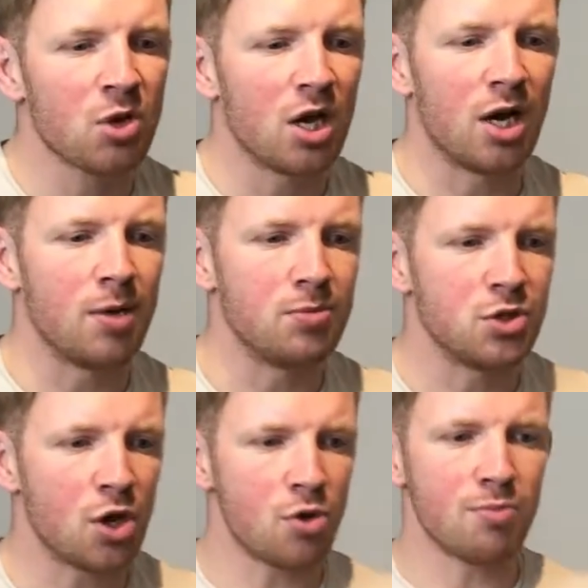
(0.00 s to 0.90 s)

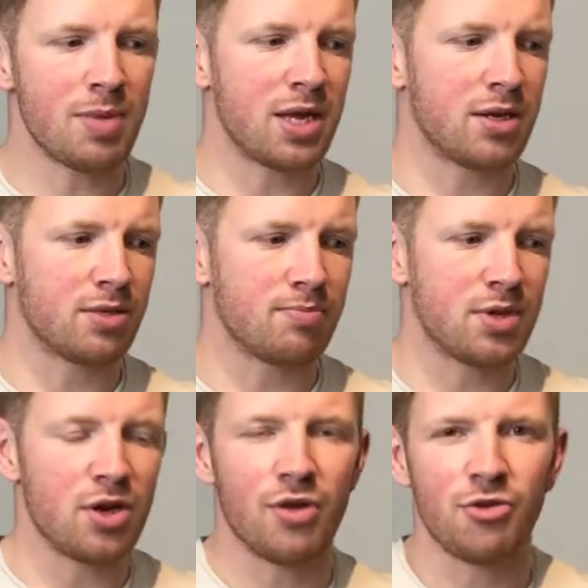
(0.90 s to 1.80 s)
Don't make,
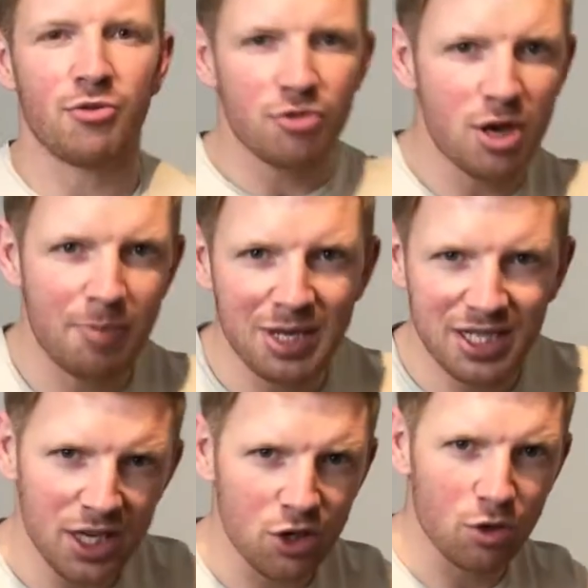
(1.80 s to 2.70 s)
if you're really
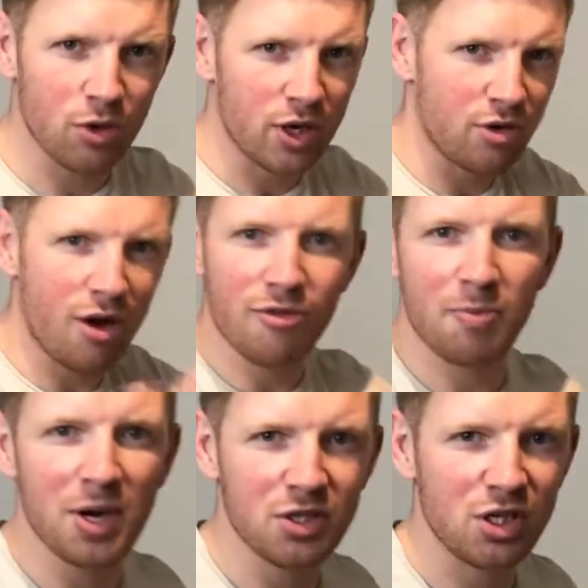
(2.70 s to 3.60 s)
busy in your other
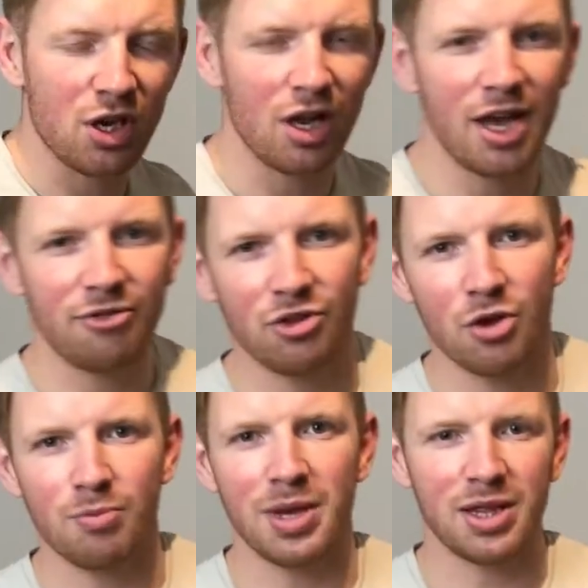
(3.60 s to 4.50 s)
parts of your life,
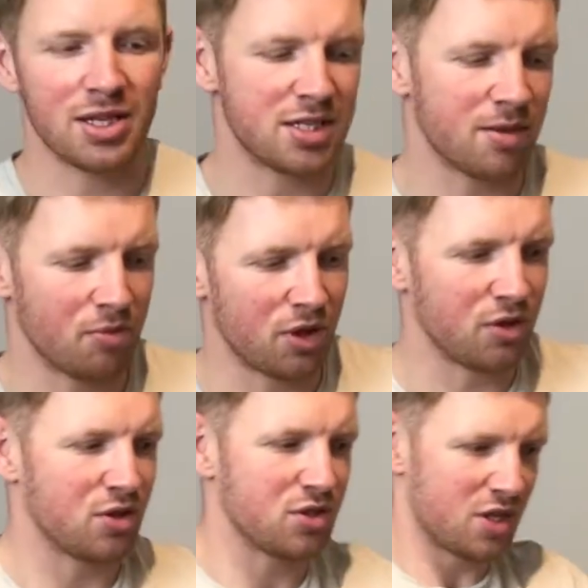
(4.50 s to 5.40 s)
don't make this
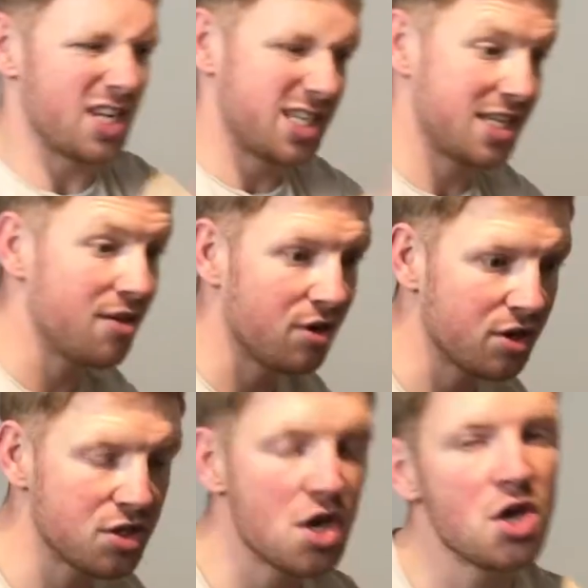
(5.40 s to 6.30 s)
something that's like
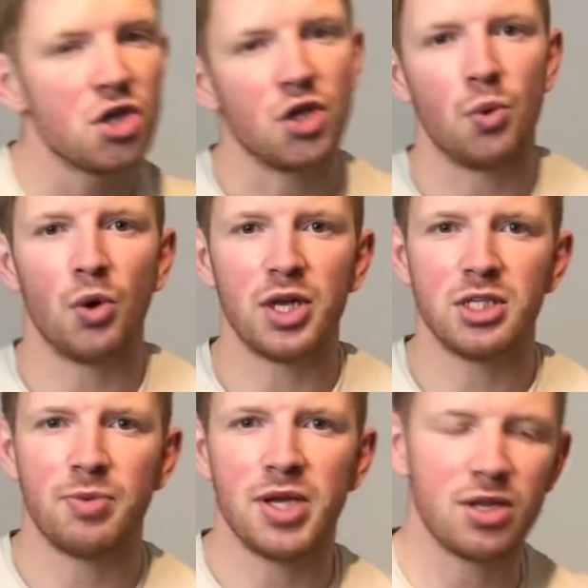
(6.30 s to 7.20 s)
serious. You want it
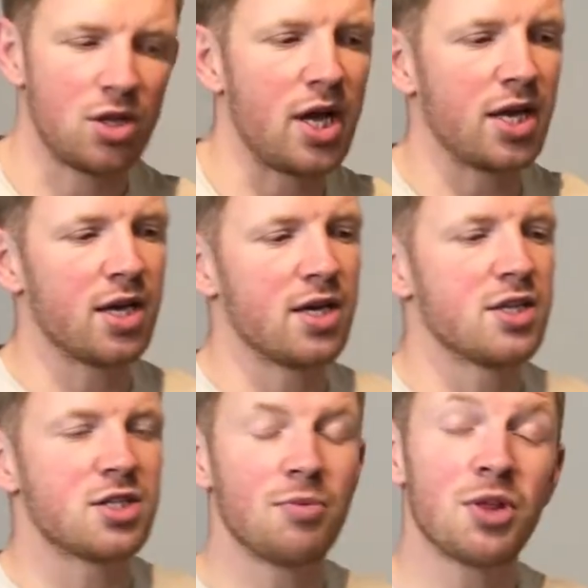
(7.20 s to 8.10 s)
to be like
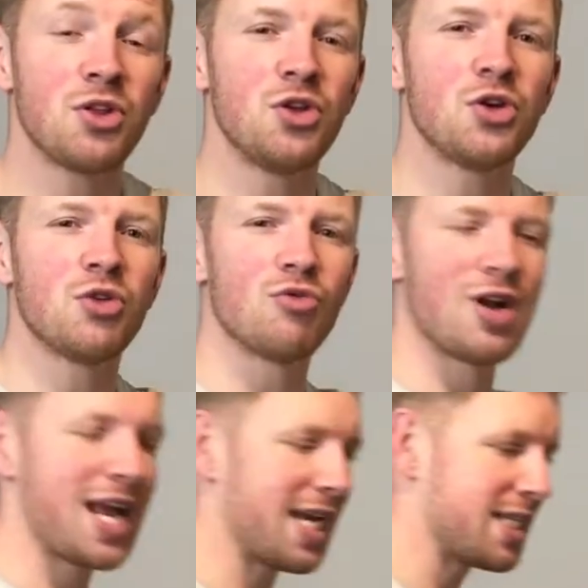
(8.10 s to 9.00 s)
something that you can
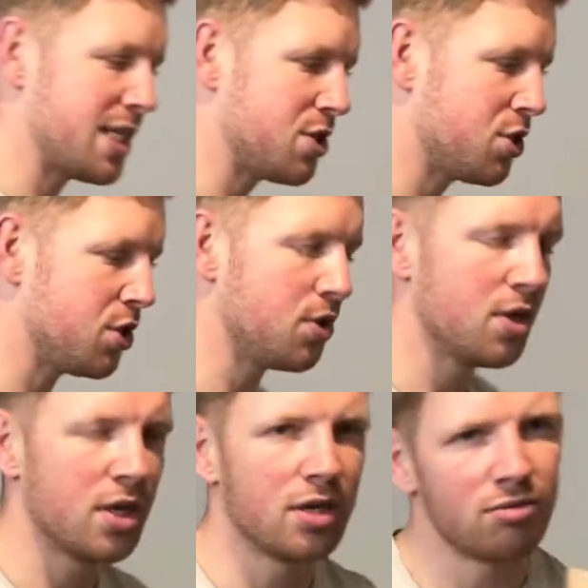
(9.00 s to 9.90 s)
relax into,
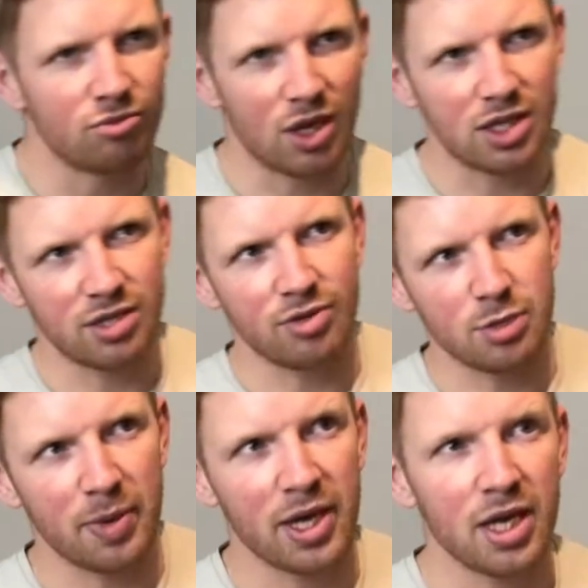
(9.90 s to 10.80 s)
relatively
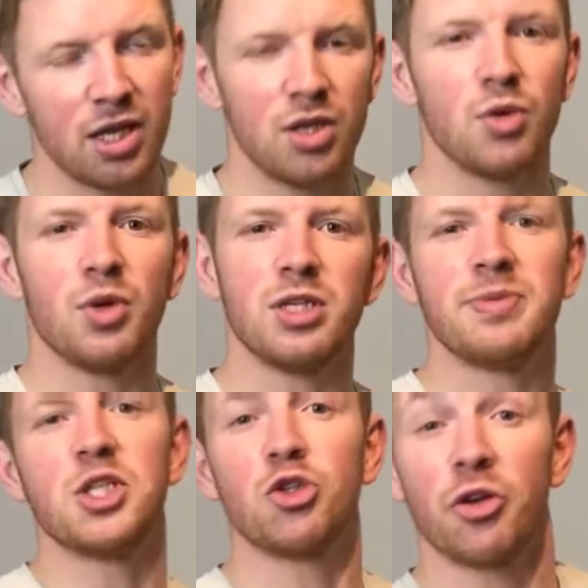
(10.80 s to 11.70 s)
speaking. You want it to
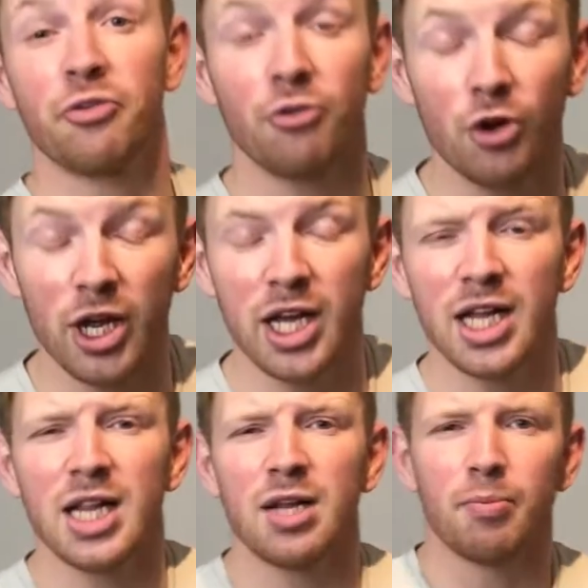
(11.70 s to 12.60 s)
be stress-free,
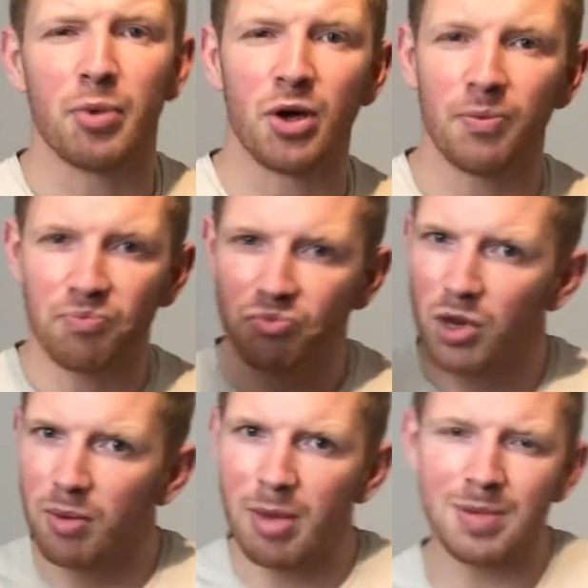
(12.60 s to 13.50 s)
but
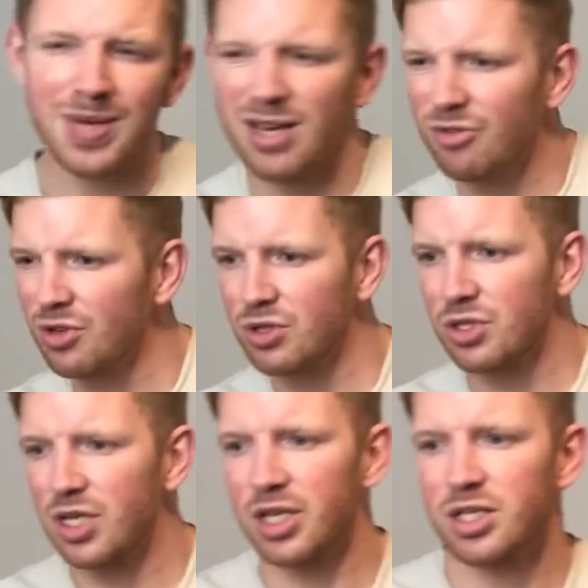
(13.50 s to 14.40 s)
maybe even
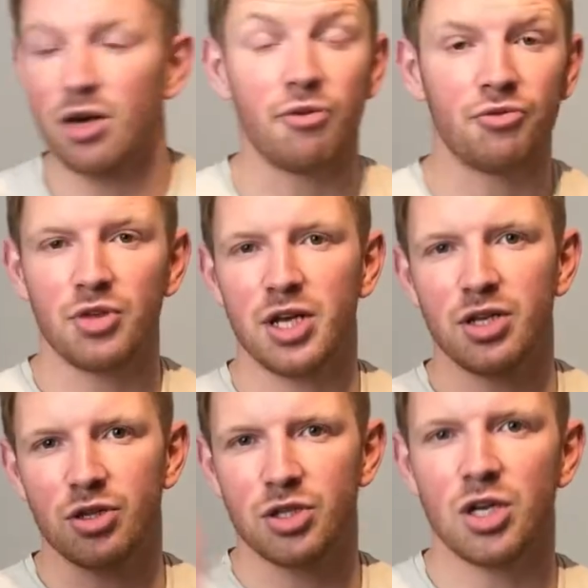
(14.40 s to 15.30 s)
set yourself
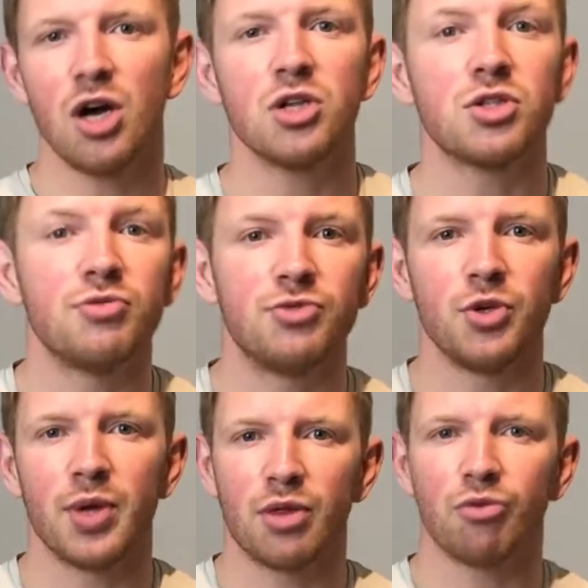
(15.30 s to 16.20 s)
the task of
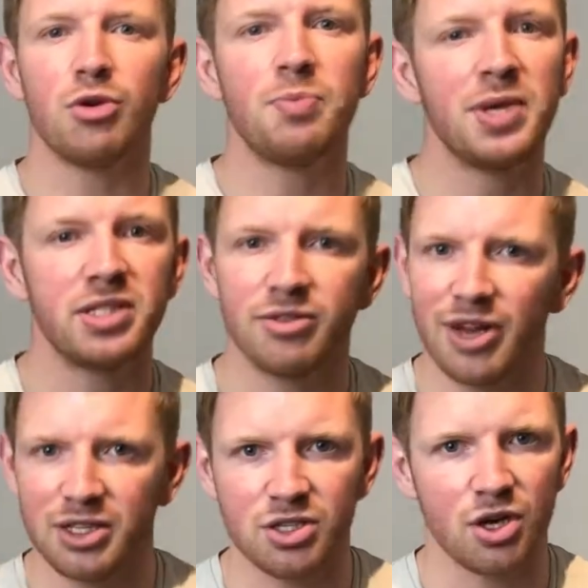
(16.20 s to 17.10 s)
doing 3 pieces of
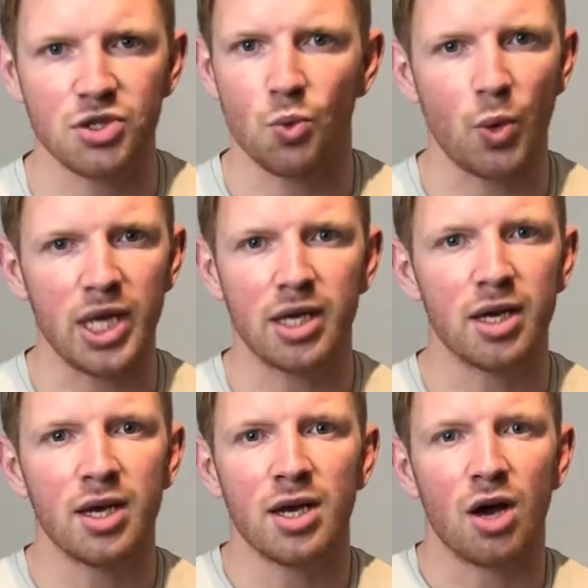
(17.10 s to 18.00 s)
exercise a week,
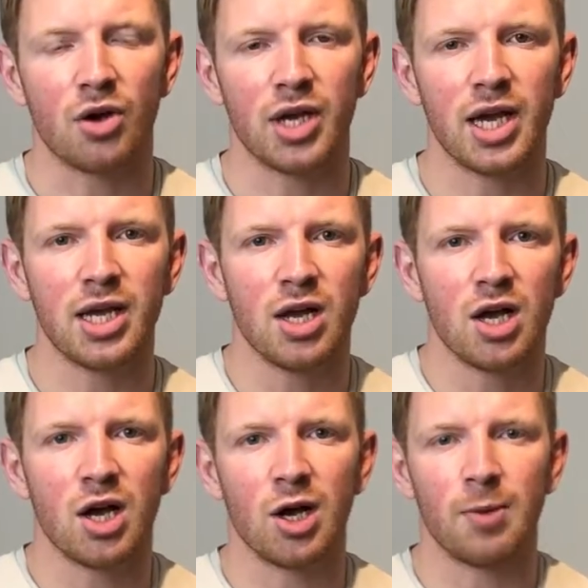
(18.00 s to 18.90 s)
okay?
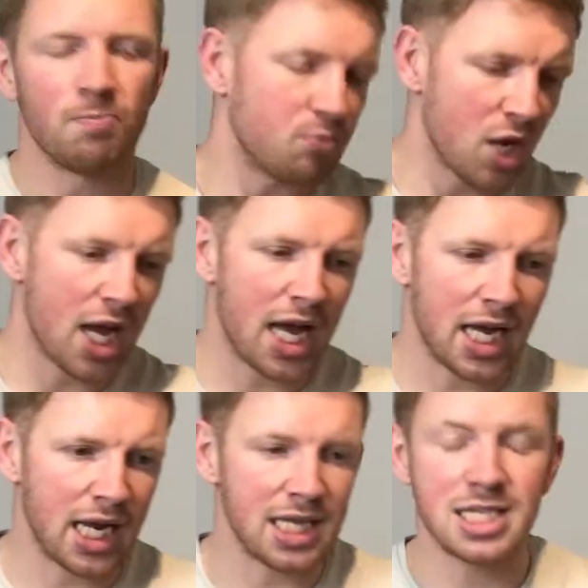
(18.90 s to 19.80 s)

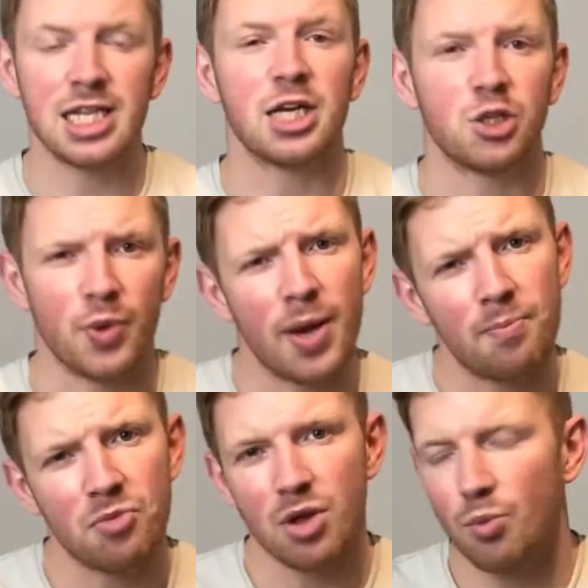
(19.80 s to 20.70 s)
And stick to it.
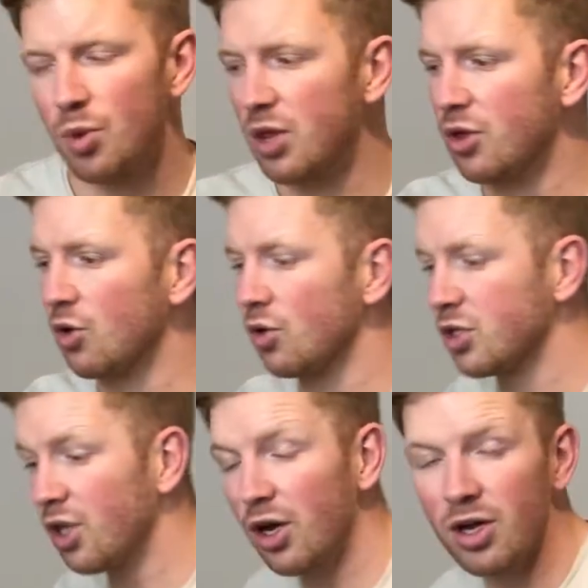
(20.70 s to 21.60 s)
With
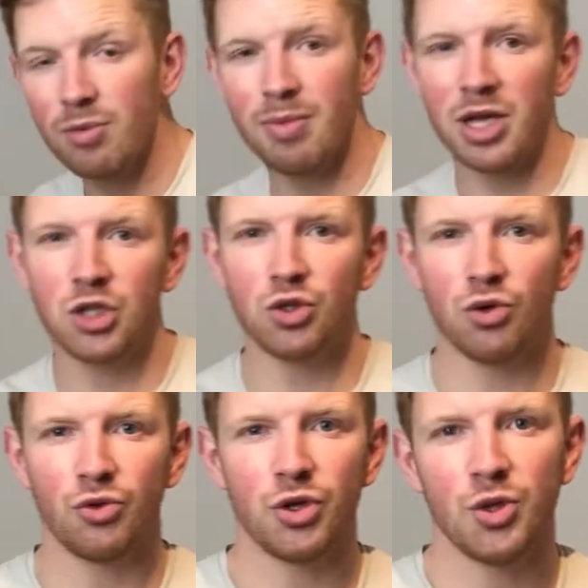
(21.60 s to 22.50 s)
your diet, make
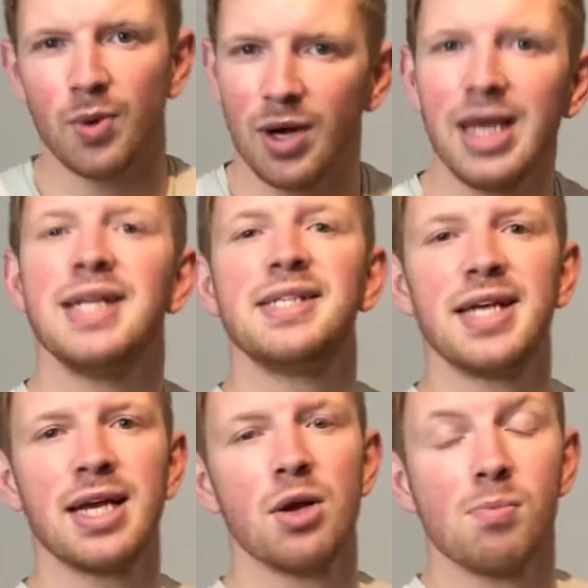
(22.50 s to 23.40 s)
sure that you are
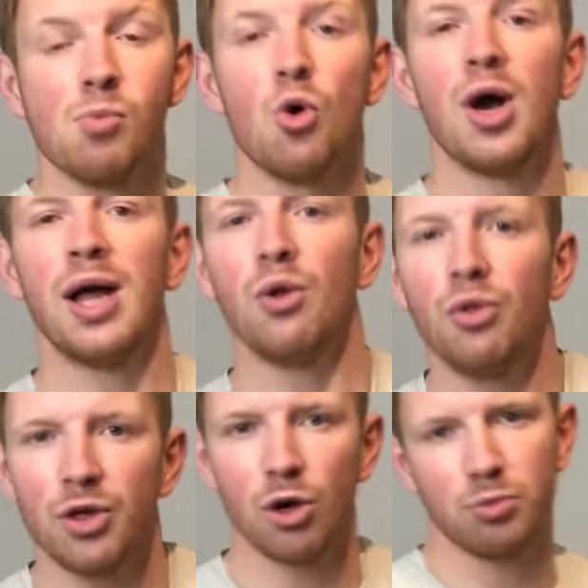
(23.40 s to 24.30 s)
eating more
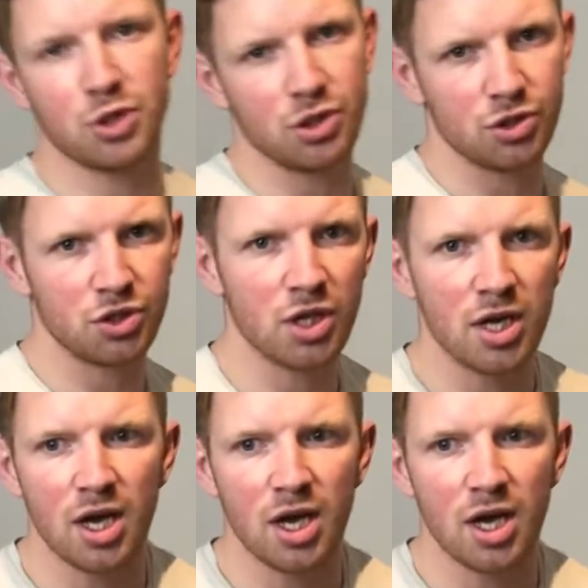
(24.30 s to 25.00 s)
healthy options.